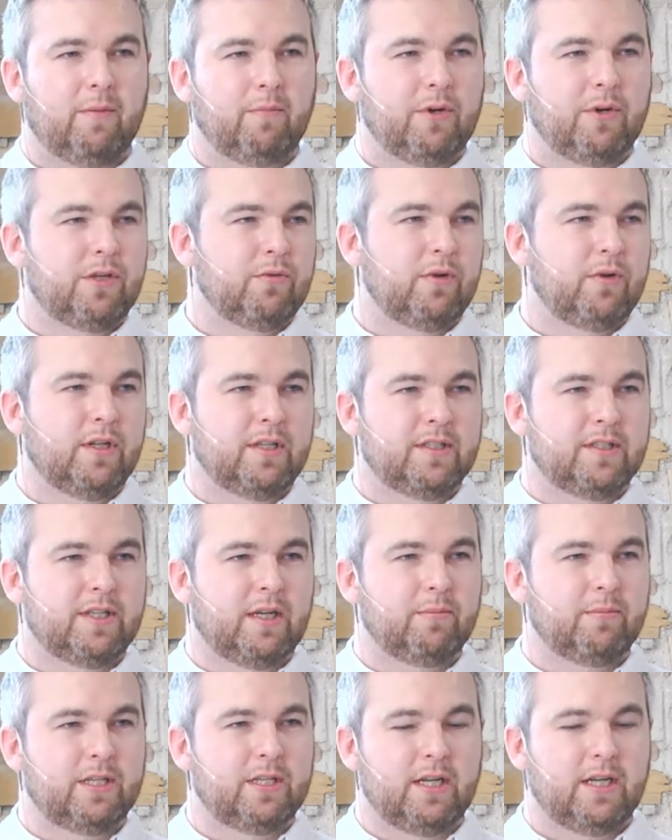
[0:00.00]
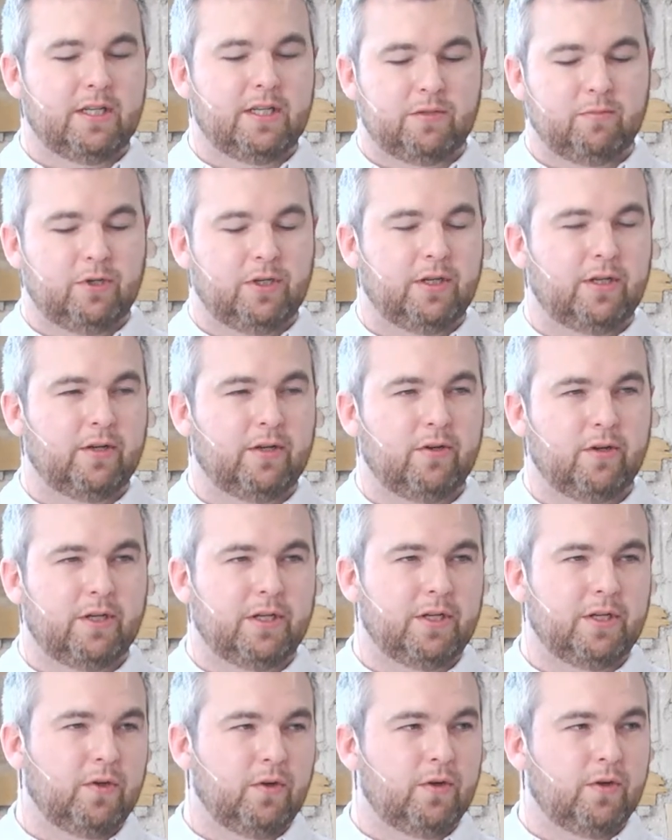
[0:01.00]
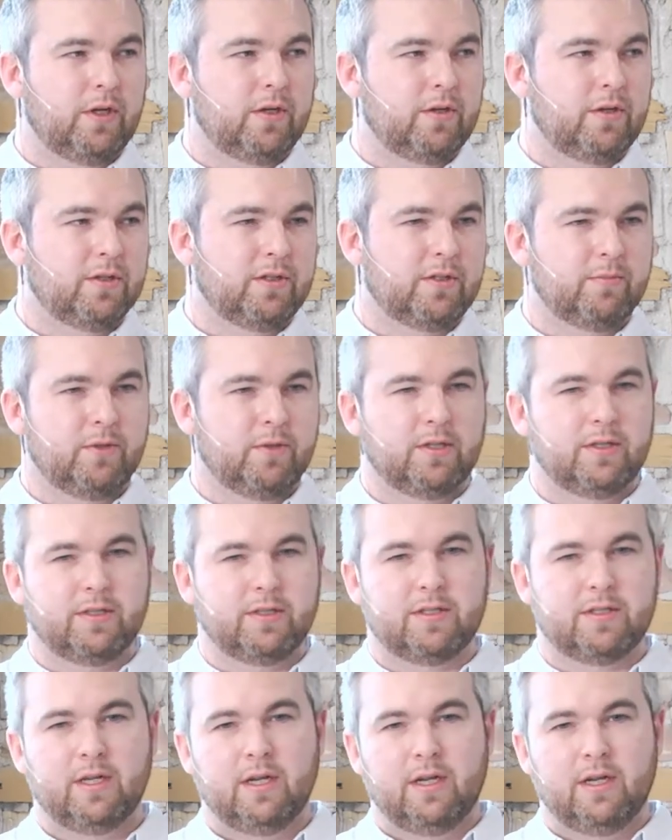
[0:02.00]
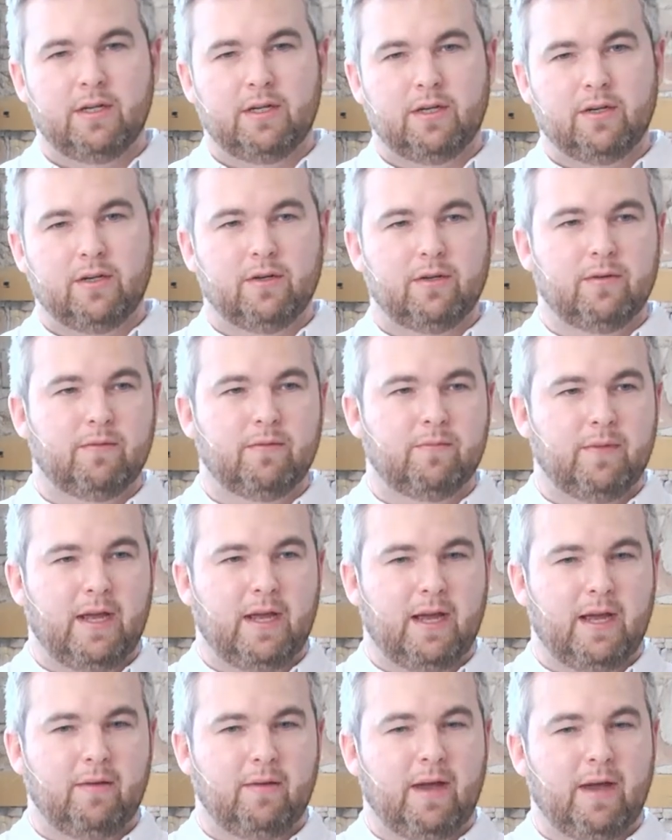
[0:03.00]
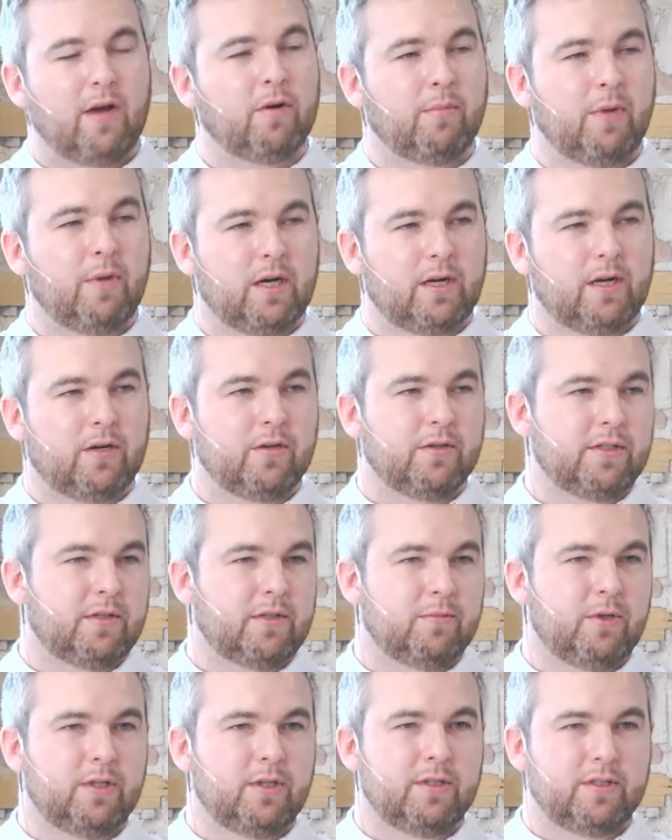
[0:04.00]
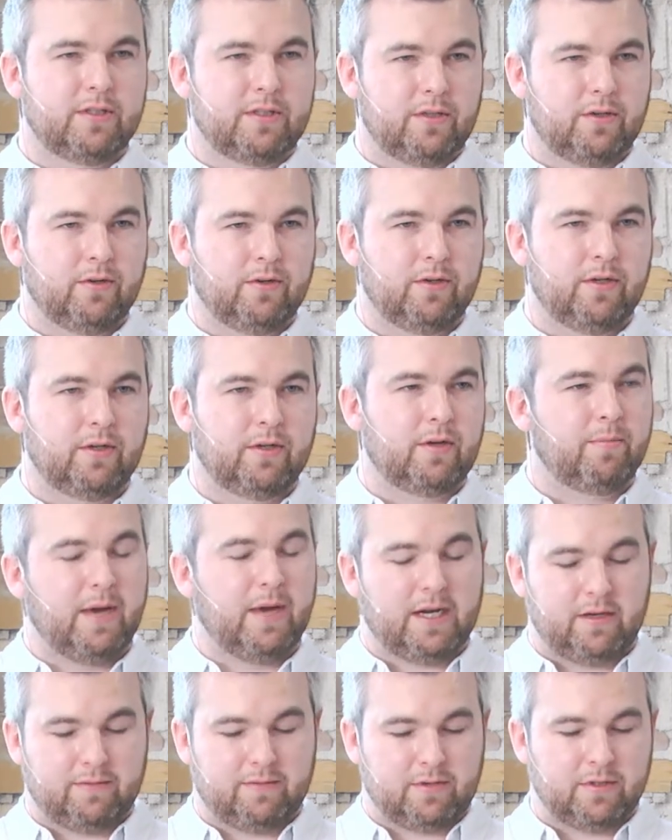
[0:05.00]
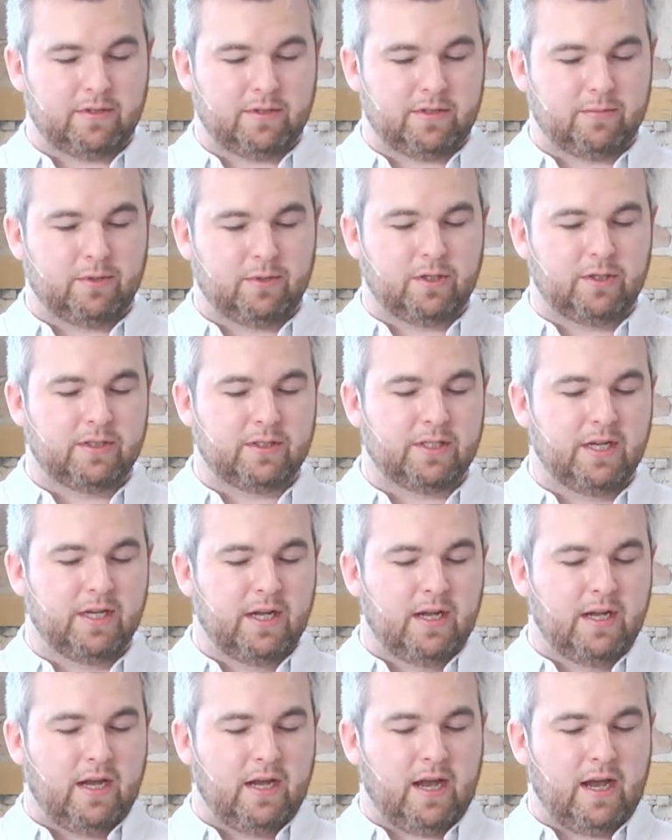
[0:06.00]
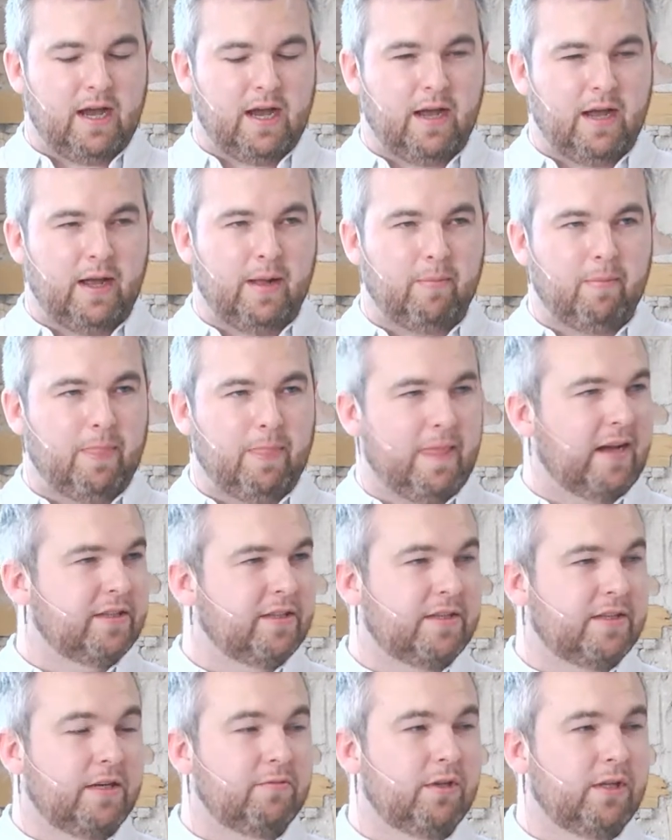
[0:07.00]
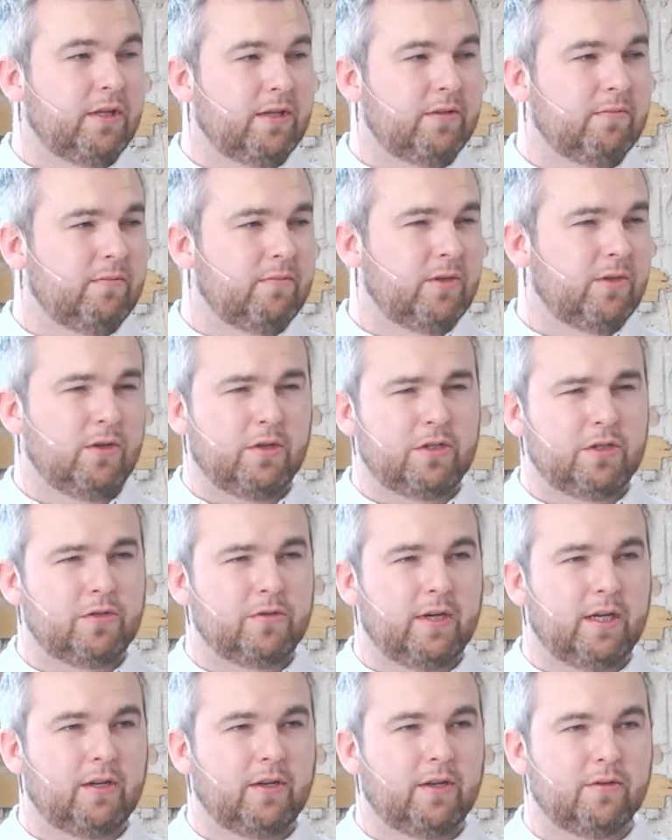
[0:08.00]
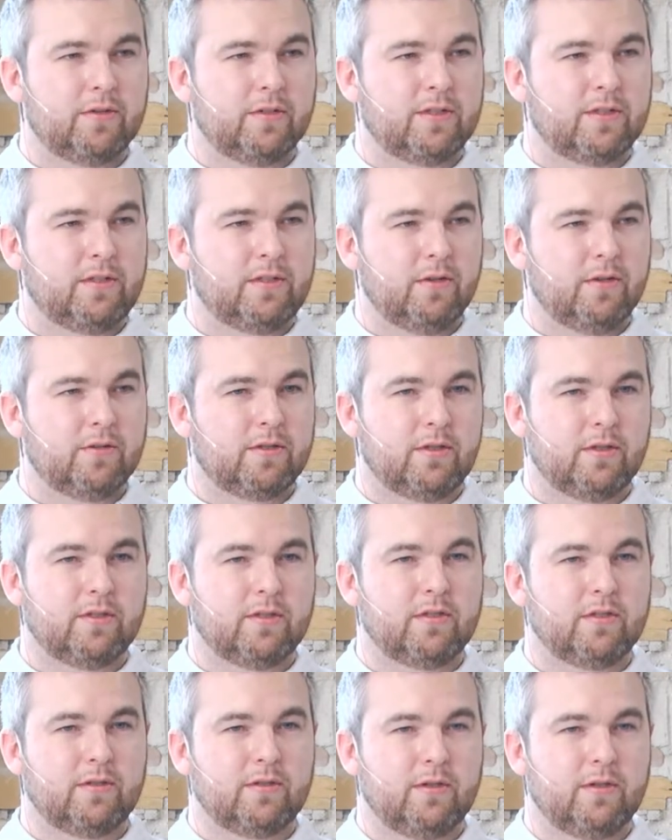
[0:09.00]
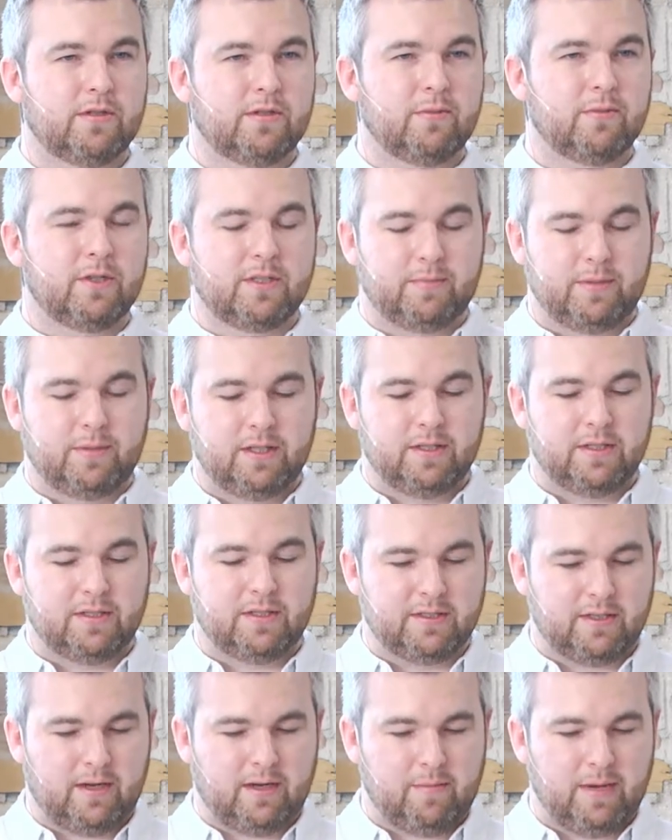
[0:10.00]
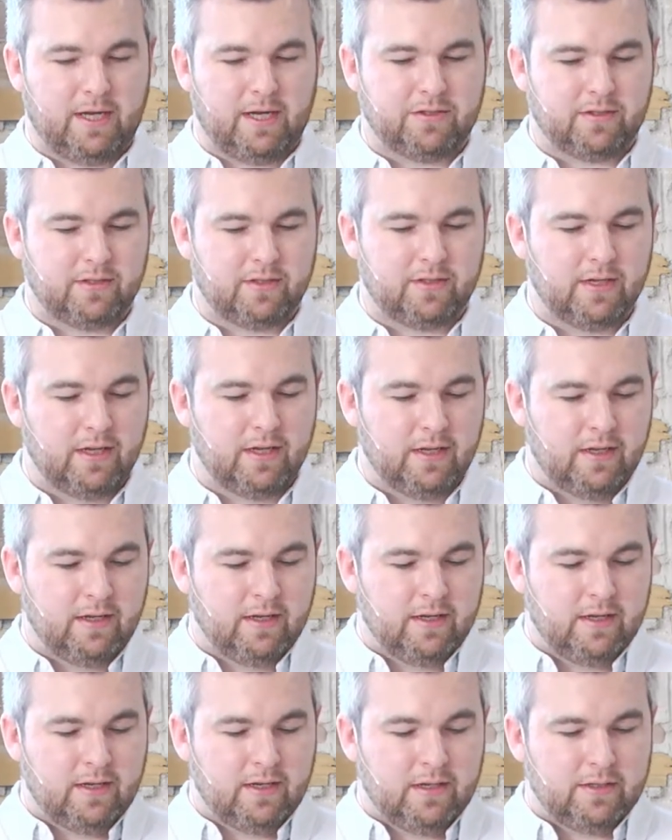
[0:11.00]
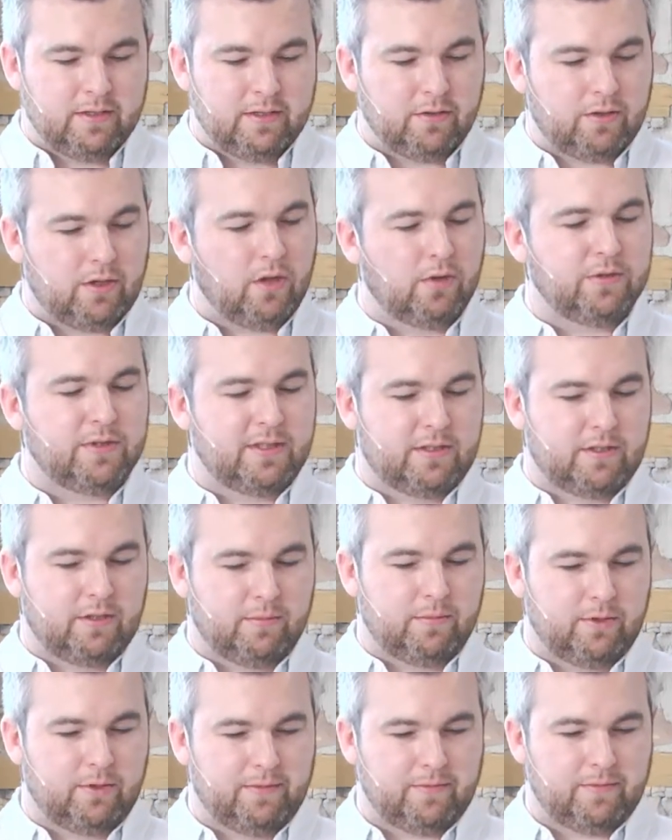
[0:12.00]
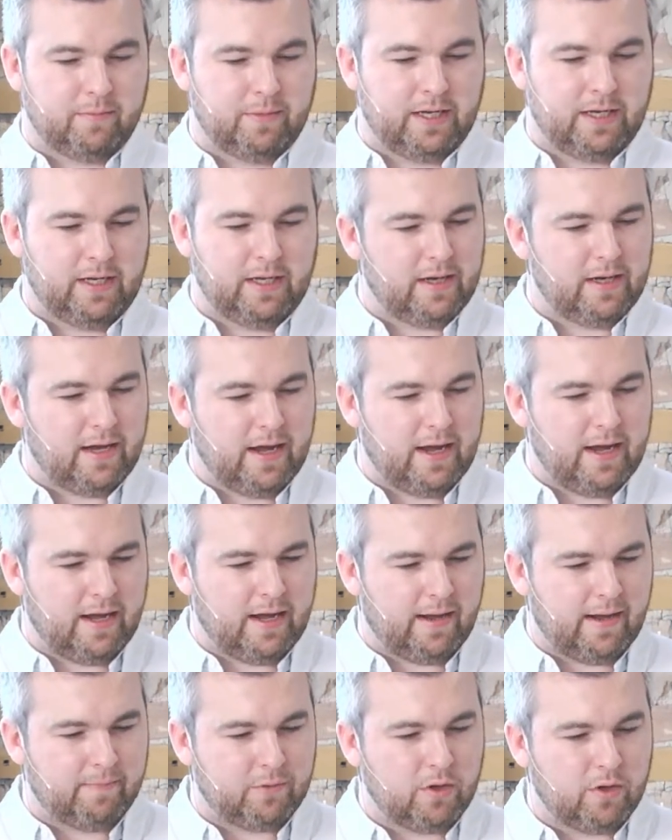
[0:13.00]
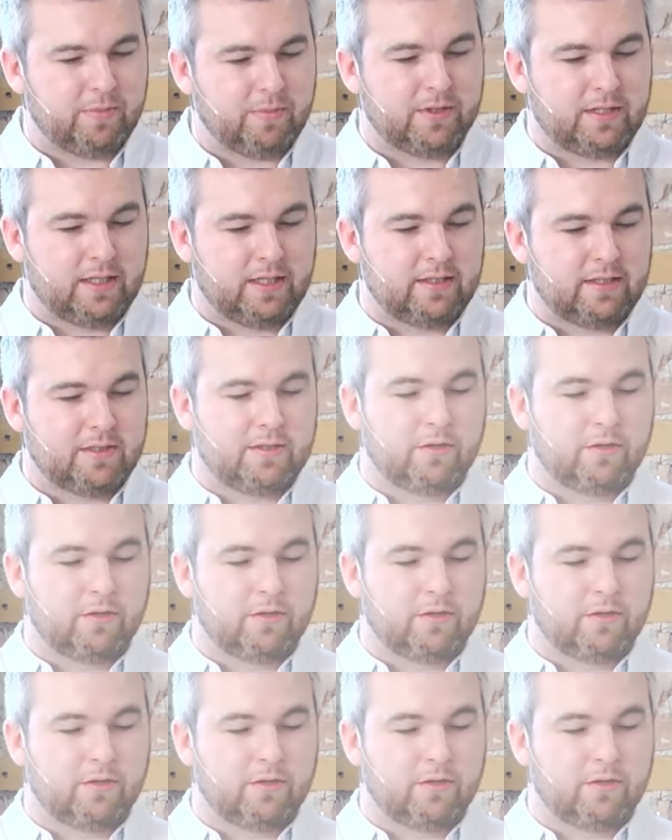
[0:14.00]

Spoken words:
We do all the segmentation where you can look at your loyal customers, your out-of-market customers, your competitive customers, and start really nurturing those customer experiences that I mentioned. So closing summary for me, a couple of things.